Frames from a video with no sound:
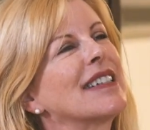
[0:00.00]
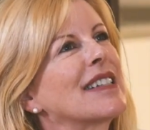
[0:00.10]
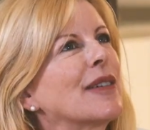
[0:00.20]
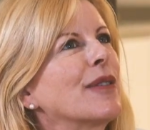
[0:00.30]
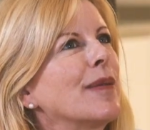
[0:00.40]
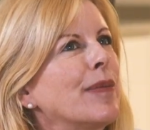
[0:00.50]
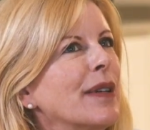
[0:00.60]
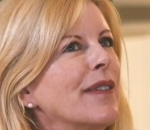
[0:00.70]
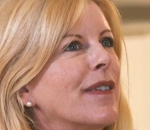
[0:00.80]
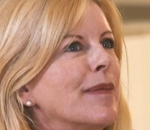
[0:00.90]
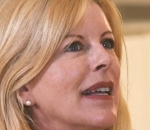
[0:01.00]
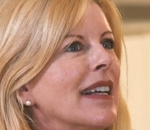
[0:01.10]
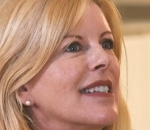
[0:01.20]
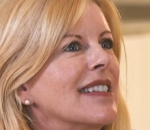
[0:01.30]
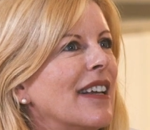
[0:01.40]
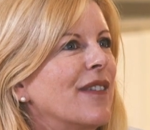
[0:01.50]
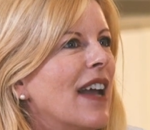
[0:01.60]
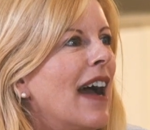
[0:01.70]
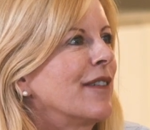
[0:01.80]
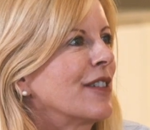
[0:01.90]
So the point for me is, if you
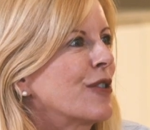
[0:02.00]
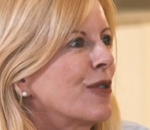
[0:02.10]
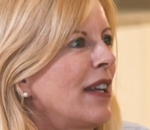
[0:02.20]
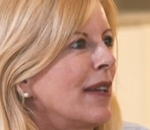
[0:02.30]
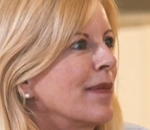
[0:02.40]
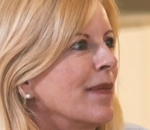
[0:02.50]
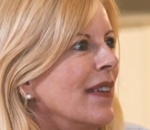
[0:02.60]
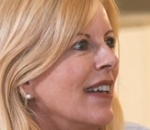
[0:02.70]
have a dream,